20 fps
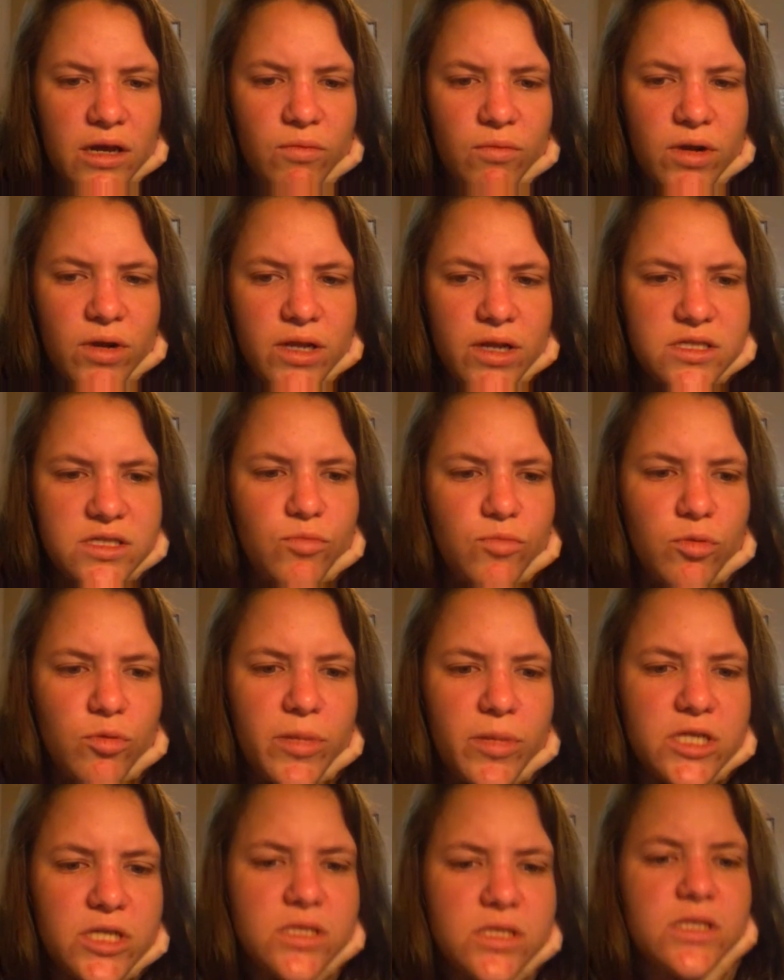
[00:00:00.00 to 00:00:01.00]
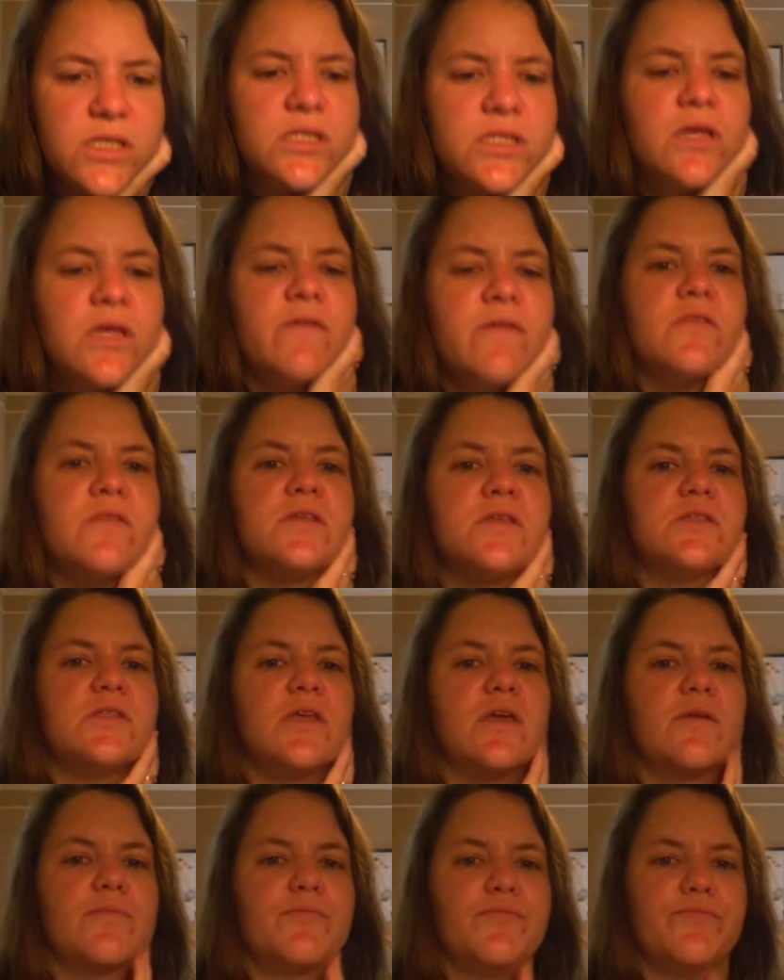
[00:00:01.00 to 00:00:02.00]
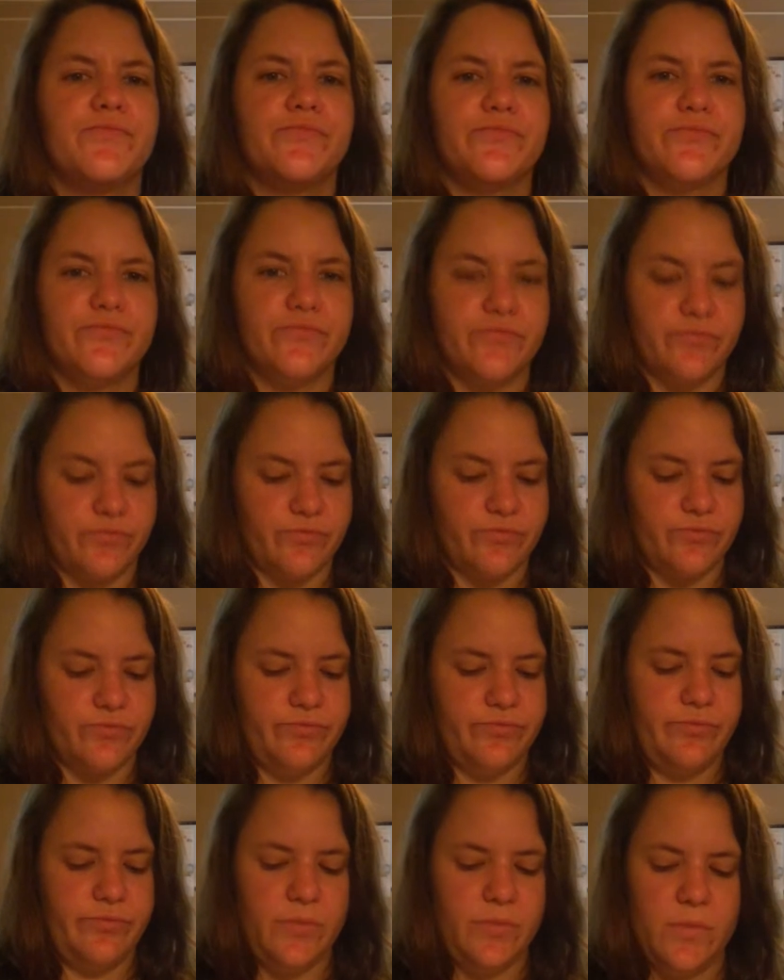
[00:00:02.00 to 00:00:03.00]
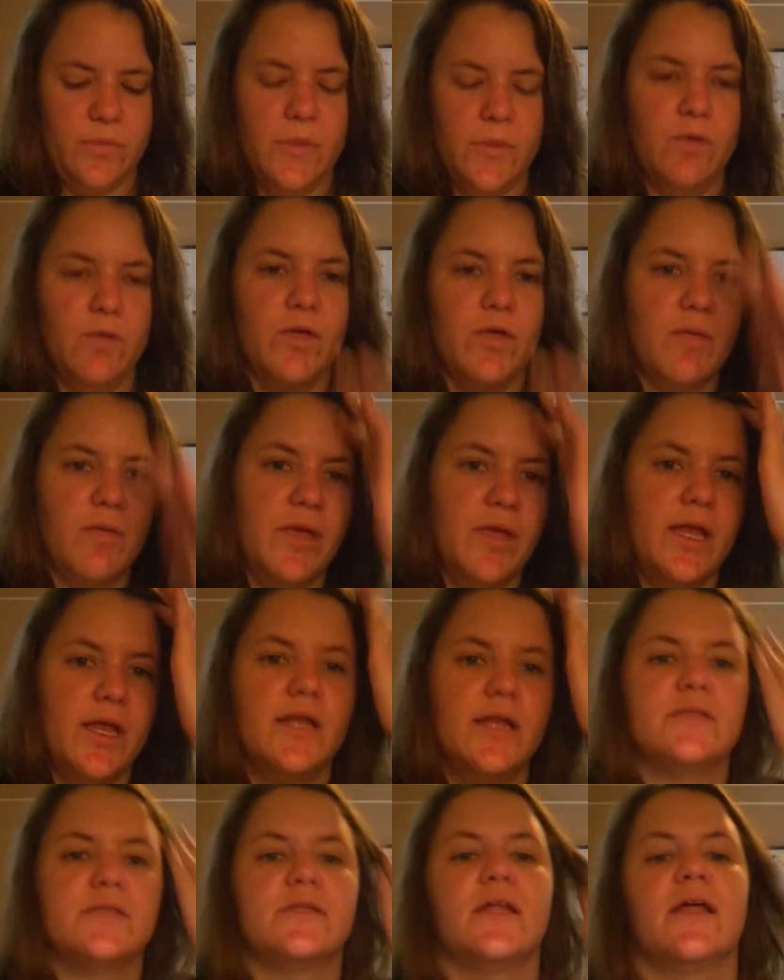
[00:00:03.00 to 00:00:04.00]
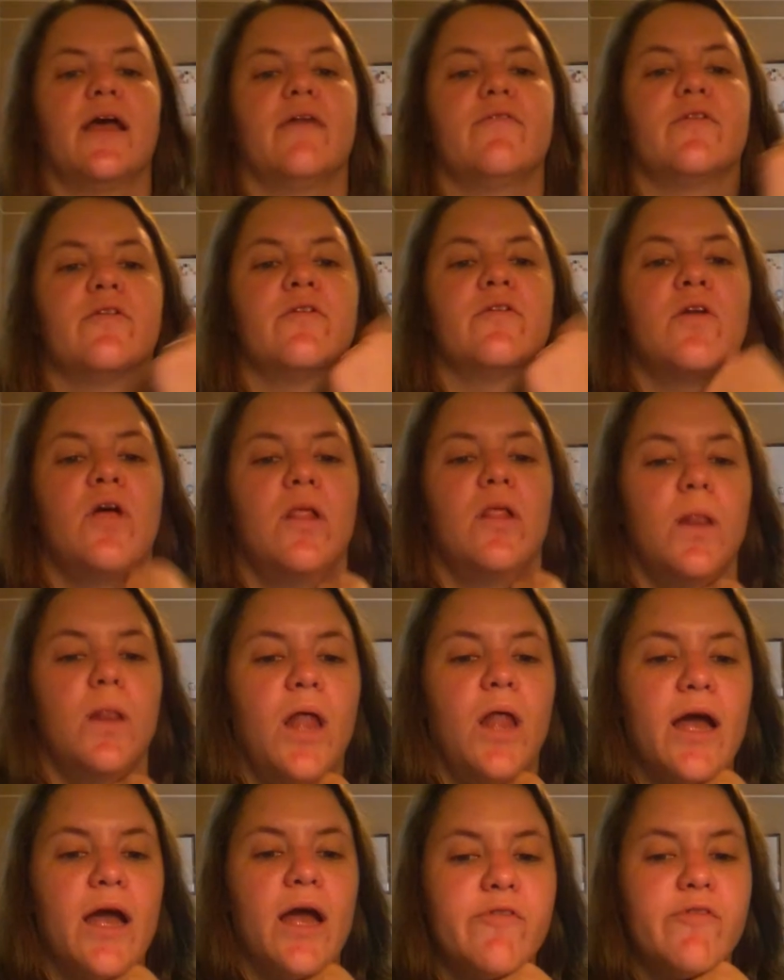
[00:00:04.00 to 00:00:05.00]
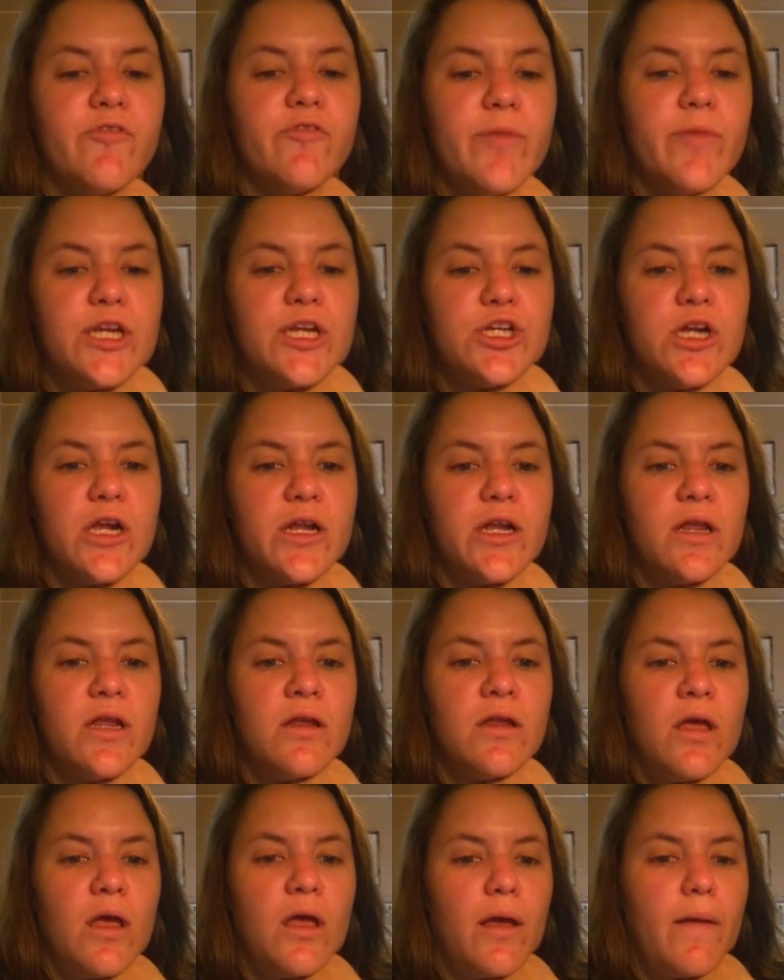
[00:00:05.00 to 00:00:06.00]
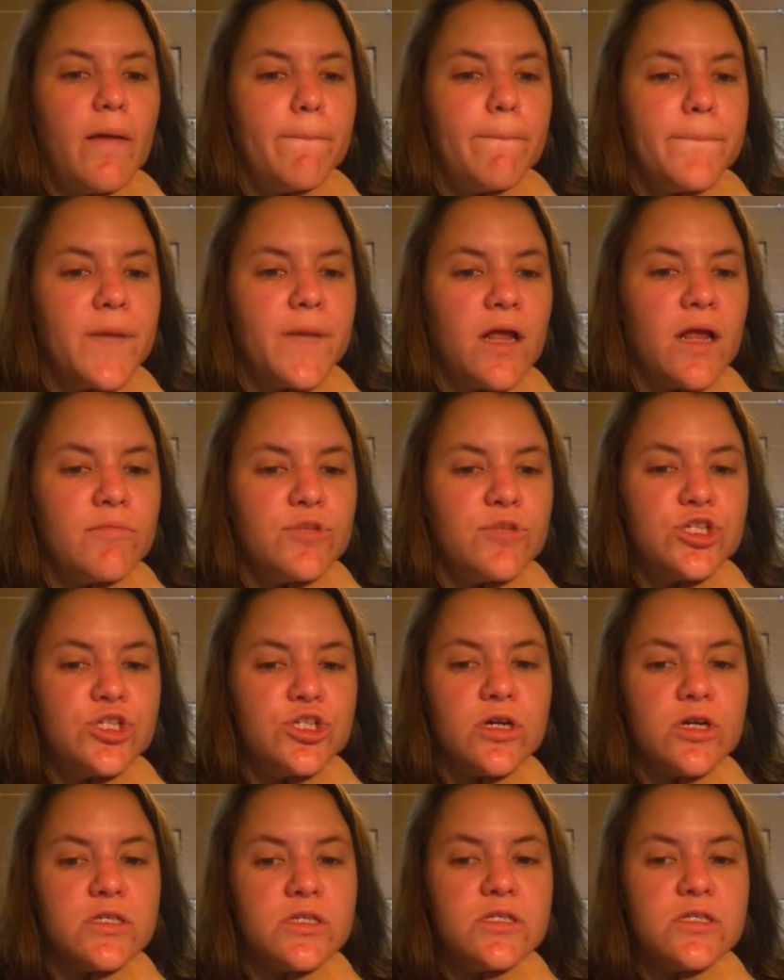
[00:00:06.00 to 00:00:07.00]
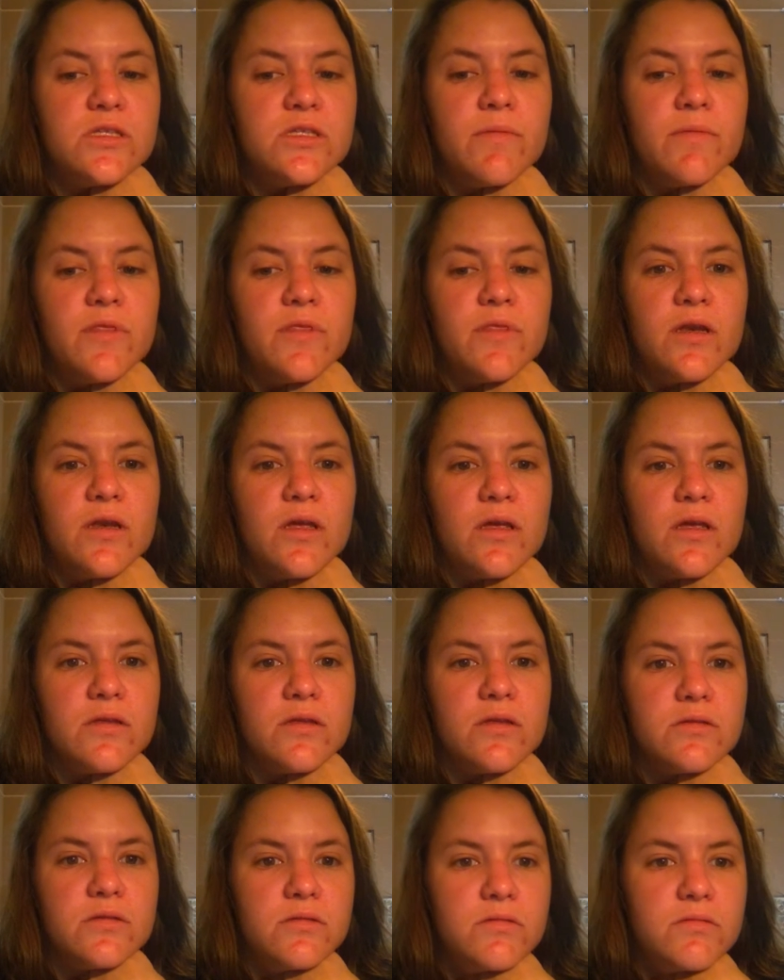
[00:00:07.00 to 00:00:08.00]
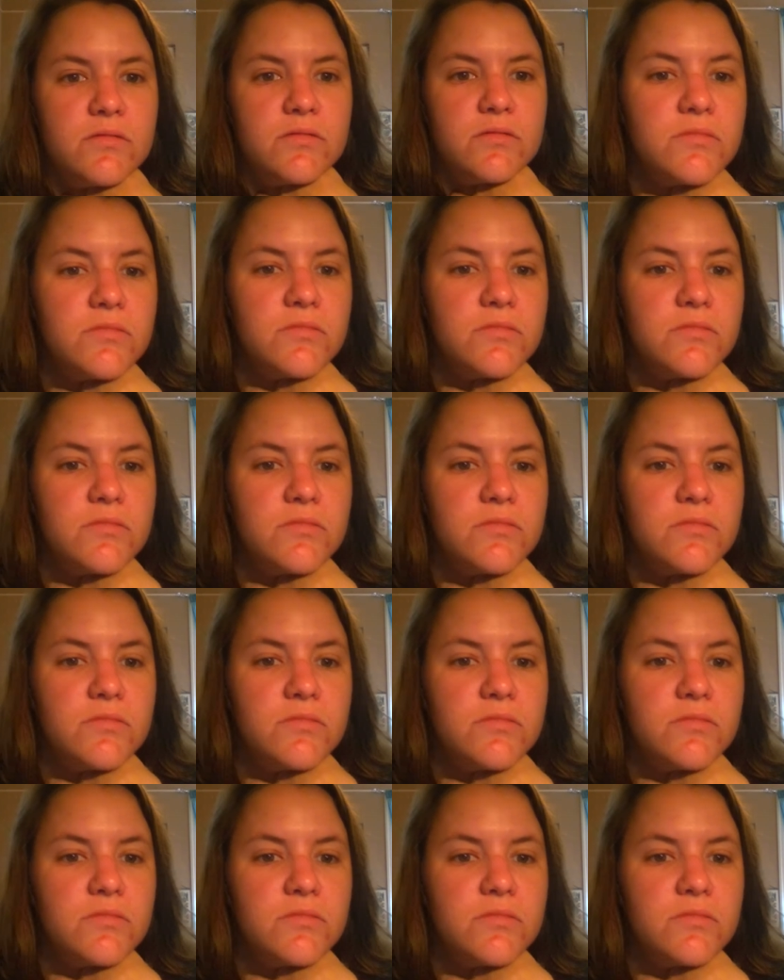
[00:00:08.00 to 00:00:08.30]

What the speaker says: want to see more pictures of this thing. Wikipedia does not have a lot of information on it, but I'm sure something does.